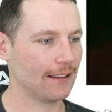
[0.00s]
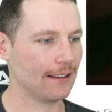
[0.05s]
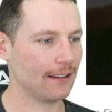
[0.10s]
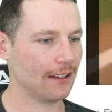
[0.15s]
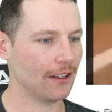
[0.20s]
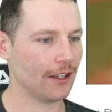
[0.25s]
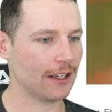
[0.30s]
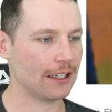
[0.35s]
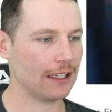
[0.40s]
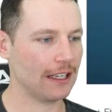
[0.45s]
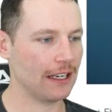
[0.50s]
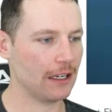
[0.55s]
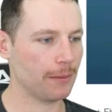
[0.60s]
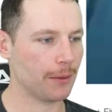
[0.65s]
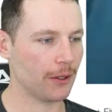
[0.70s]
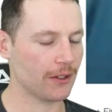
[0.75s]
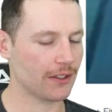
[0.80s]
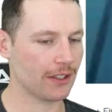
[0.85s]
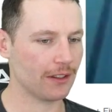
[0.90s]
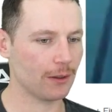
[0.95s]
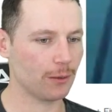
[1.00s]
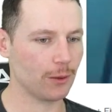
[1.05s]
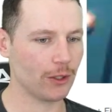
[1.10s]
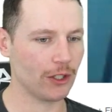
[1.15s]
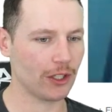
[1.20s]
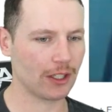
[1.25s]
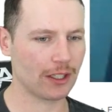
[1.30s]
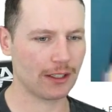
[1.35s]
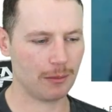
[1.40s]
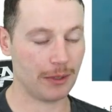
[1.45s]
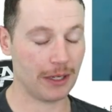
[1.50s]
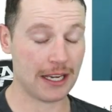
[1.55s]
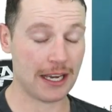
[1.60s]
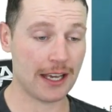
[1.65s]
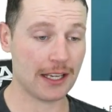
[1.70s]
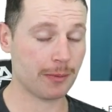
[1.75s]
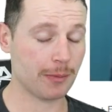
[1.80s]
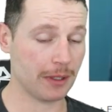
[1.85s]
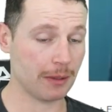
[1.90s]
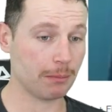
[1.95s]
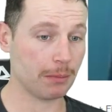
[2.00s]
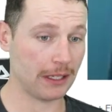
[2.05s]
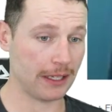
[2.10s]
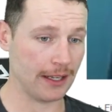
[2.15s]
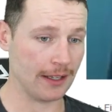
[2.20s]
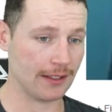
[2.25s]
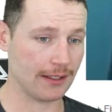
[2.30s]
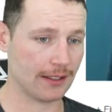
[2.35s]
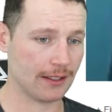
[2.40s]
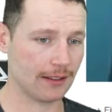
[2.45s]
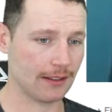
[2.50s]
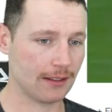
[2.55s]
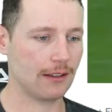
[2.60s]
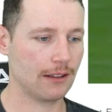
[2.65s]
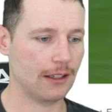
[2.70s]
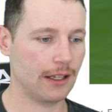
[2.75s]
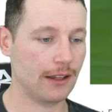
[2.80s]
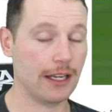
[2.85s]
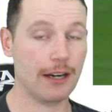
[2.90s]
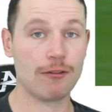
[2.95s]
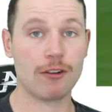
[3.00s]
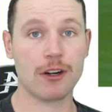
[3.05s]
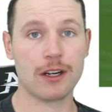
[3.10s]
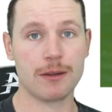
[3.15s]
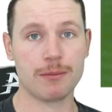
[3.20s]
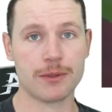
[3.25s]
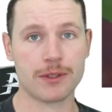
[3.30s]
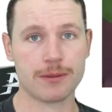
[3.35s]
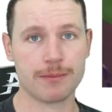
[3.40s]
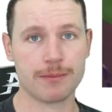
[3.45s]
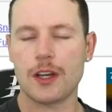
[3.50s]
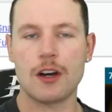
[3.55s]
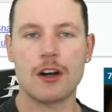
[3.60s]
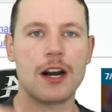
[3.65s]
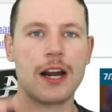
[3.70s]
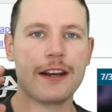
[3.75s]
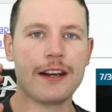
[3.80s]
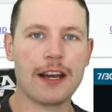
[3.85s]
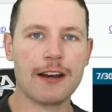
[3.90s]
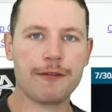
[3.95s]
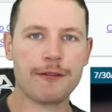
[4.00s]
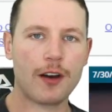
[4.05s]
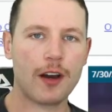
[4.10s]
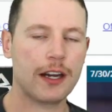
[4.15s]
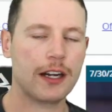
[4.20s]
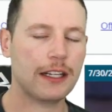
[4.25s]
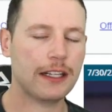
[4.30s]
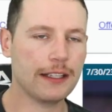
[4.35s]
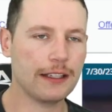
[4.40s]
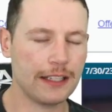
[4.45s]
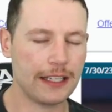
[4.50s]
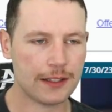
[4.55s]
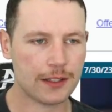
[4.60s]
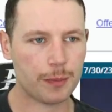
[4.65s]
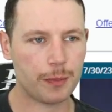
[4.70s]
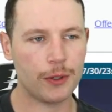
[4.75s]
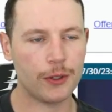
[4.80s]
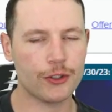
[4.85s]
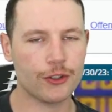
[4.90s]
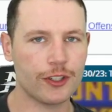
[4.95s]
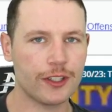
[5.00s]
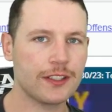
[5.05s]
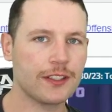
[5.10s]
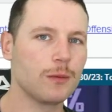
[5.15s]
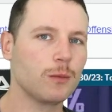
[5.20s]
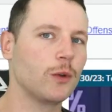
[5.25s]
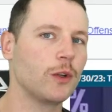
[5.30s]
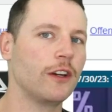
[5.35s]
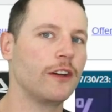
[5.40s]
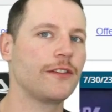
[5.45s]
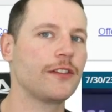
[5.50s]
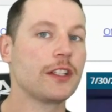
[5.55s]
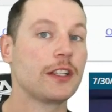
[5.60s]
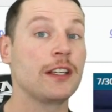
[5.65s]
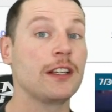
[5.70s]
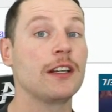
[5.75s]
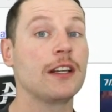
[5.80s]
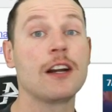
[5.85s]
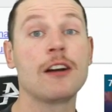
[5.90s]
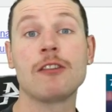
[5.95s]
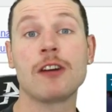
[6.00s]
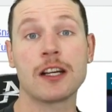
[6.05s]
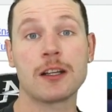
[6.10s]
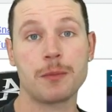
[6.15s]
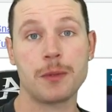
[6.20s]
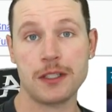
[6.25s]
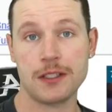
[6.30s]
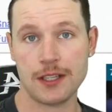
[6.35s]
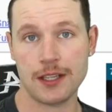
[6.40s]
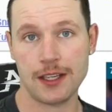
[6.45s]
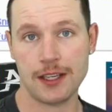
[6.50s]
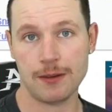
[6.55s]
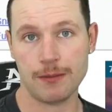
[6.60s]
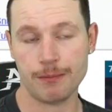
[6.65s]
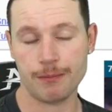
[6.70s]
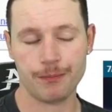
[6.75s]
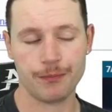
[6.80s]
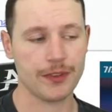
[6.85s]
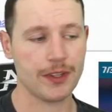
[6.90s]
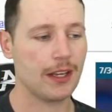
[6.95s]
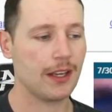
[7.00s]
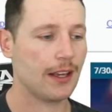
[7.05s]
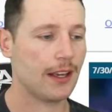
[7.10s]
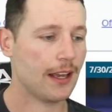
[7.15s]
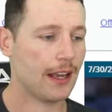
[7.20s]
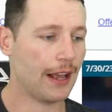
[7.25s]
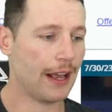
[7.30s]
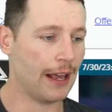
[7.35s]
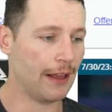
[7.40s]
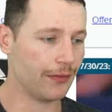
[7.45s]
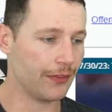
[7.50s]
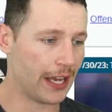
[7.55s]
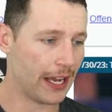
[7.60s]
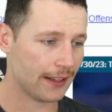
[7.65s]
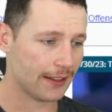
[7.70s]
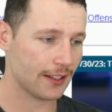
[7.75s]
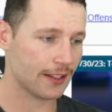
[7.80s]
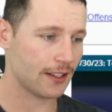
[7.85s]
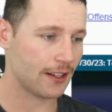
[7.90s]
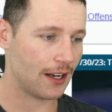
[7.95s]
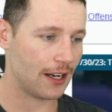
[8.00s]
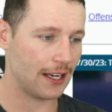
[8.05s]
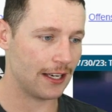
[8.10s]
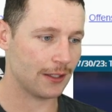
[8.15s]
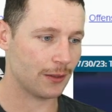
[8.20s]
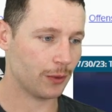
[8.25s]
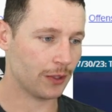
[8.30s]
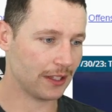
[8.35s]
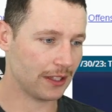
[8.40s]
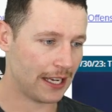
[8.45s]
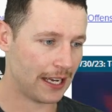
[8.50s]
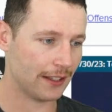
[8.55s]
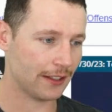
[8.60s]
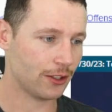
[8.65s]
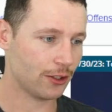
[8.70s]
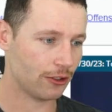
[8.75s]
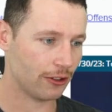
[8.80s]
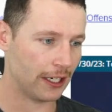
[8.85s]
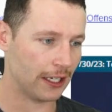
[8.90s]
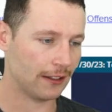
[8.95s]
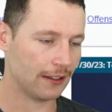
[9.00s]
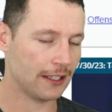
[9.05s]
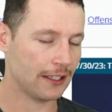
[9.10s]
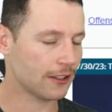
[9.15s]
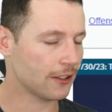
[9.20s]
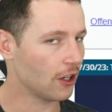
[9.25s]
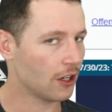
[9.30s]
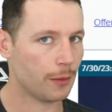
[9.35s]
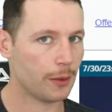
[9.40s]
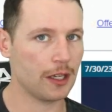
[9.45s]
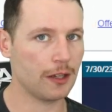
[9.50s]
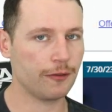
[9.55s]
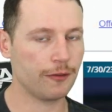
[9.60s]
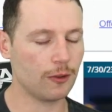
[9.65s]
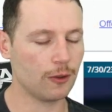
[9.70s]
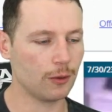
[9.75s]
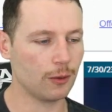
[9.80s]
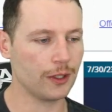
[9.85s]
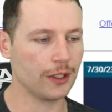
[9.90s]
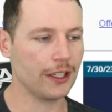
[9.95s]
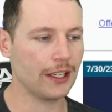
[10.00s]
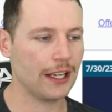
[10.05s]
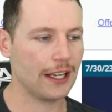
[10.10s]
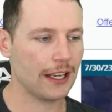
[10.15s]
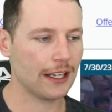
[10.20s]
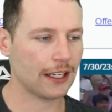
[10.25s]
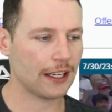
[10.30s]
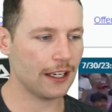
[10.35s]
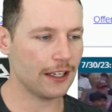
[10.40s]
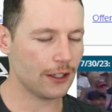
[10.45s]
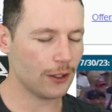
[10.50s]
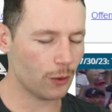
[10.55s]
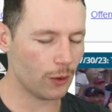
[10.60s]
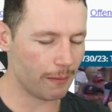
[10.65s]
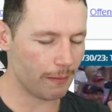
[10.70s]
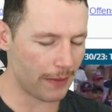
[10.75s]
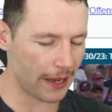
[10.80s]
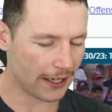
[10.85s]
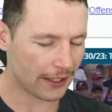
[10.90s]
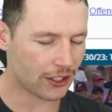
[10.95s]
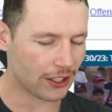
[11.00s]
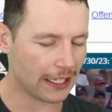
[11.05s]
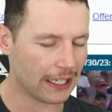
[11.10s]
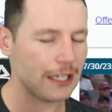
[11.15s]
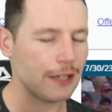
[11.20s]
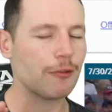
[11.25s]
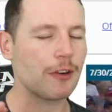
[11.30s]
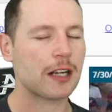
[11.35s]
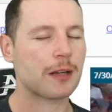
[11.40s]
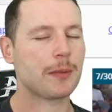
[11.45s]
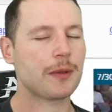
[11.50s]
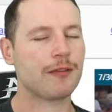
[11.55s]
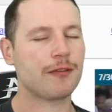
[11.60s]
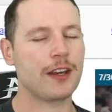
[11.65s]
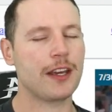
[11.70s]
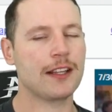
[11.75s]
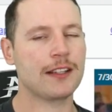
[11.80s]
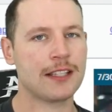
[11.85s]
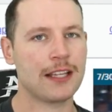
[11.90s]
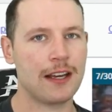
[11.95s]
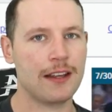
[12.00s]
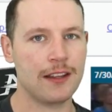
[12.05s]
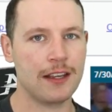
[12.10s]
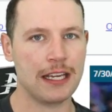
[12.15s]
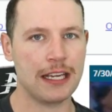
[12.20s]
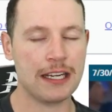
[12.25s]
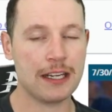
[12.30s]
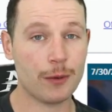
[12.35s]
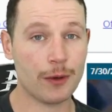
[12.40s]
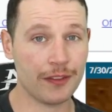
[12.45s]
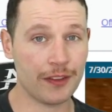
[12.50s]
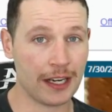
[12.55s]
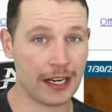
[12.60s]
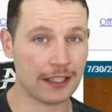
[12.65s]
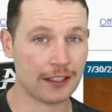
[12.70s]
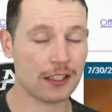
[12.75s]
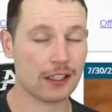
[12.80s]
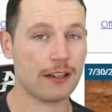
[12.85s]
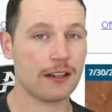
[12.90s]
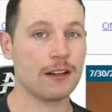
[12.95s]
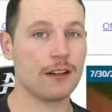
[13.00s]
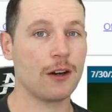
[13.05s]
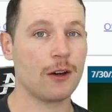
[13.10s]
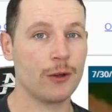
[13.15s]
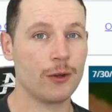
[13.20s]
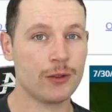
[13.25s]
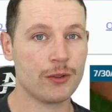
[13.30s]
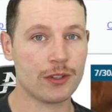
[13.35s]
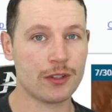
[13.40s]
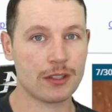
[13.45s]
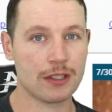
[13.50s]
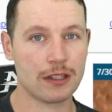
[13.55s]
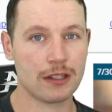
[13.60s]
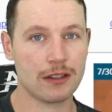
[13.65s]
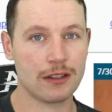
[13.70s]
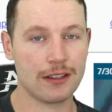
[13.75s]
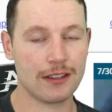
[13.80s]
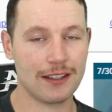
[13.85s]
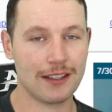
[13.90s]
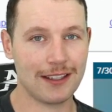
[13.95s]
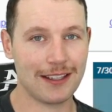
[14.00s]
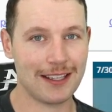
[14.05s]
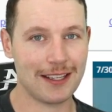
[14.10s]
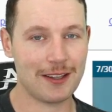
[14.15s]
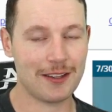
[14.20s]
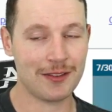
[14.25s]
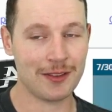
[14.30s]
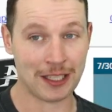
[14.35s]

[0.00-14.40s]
You know, he clearly puts in the work, but he has been blessed. And that rhymes. right, now finally, let's put Tristan Wirfs in a rugby team. At that size, with that strength, he's got to be a forward. Can you imagine any rugby fans out there, anyone that actually knows the